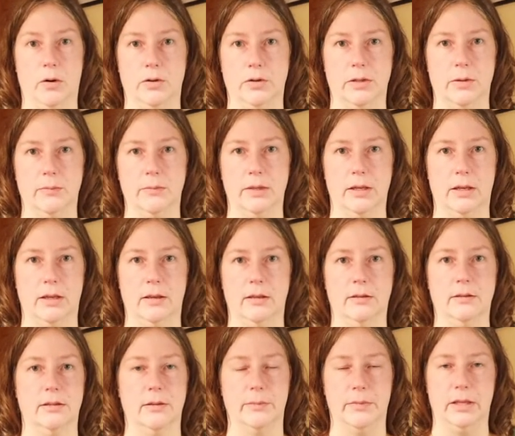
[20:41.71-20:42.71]
or something
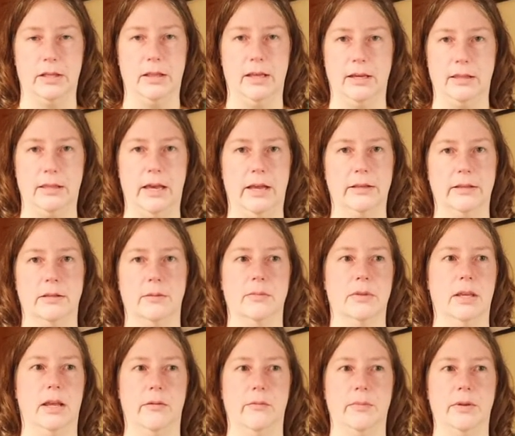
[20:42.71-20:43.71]
like that,
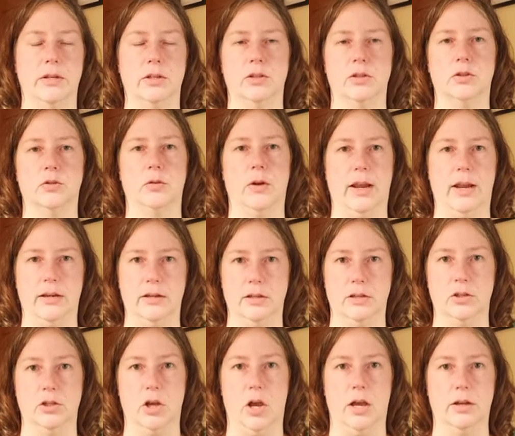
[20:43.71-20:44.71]
something I've been trained
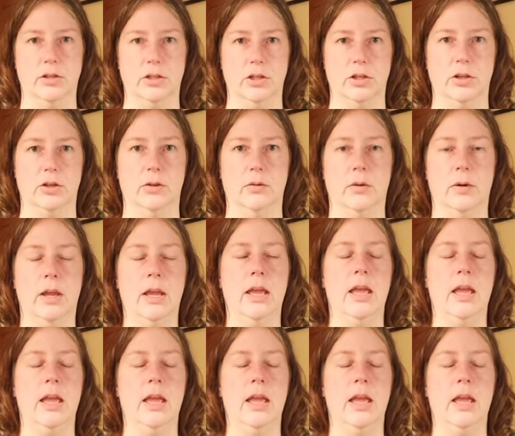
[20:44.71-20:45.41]
and taught to do,